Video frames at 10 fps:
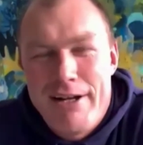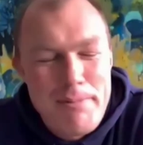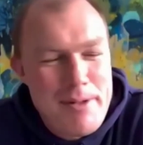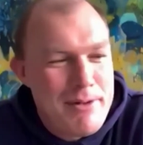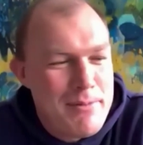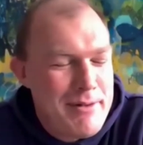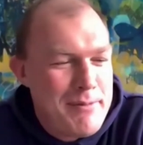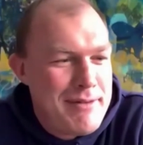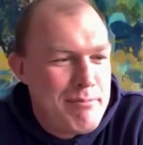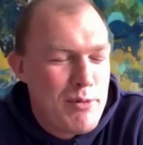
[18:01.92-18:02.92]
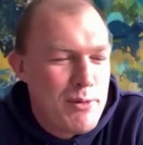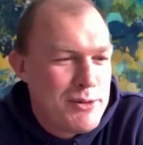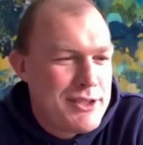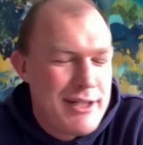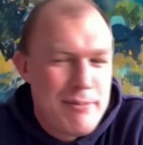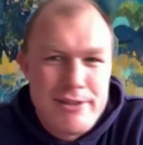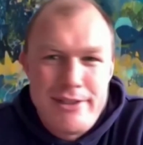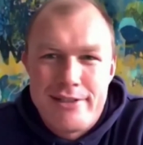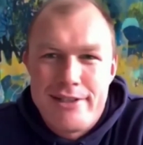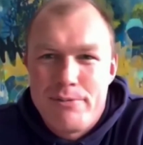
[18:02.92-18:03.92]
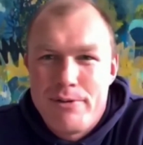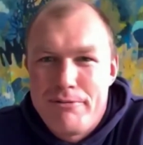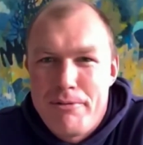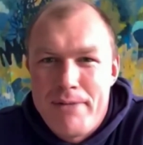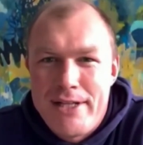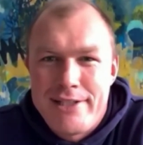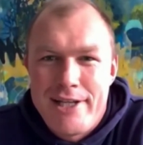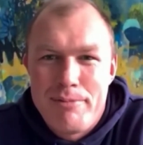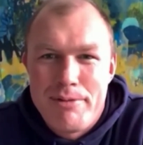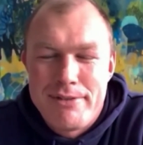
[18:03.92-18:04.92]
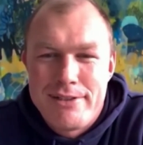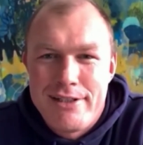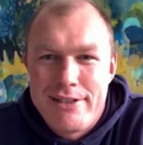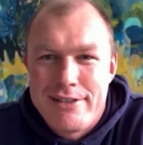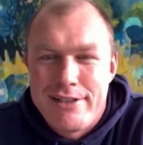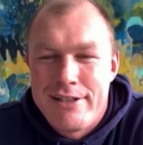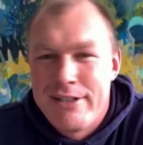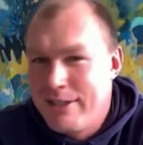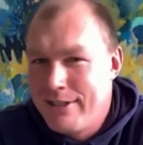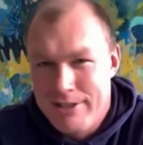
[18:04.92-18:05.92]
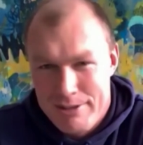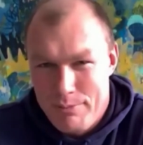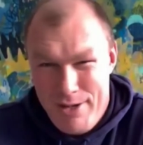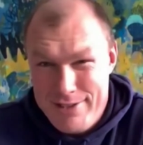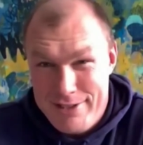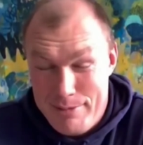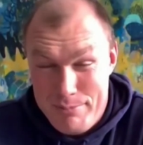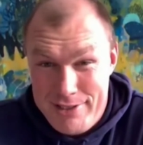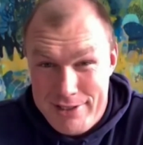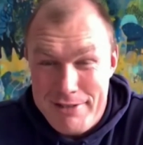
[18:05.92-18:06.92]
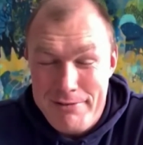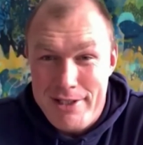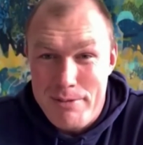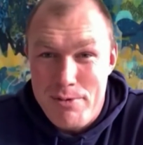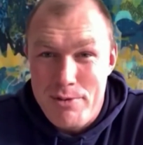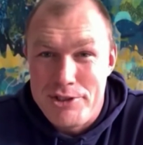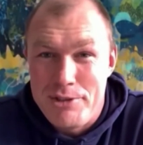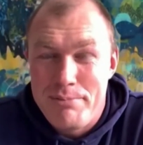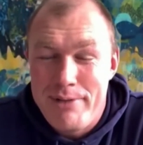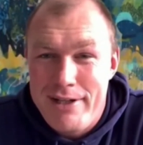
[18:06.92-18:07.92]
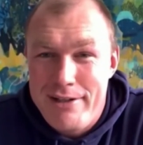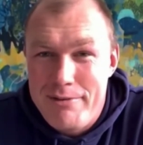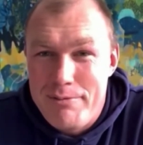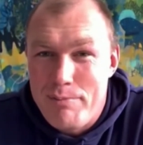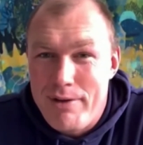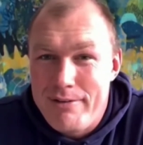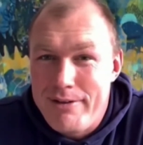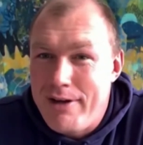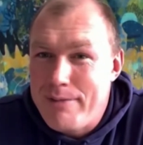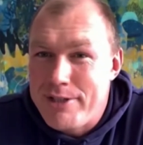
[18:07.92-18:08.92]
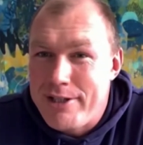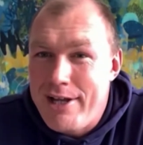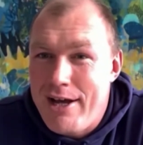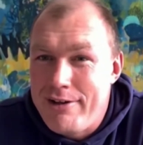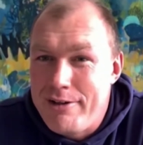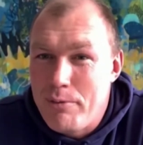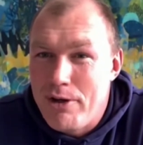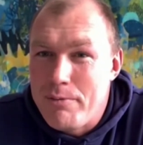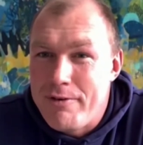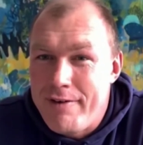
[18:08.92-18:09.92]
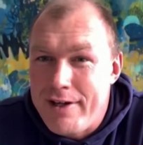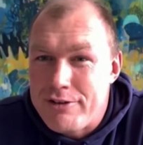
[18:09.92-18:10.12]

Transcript: I remember when we launched number six, like one of our mates came up and said, listen, yeah, why is it number six? Every time I watch you play, you're upside down in the bottom of a ruck.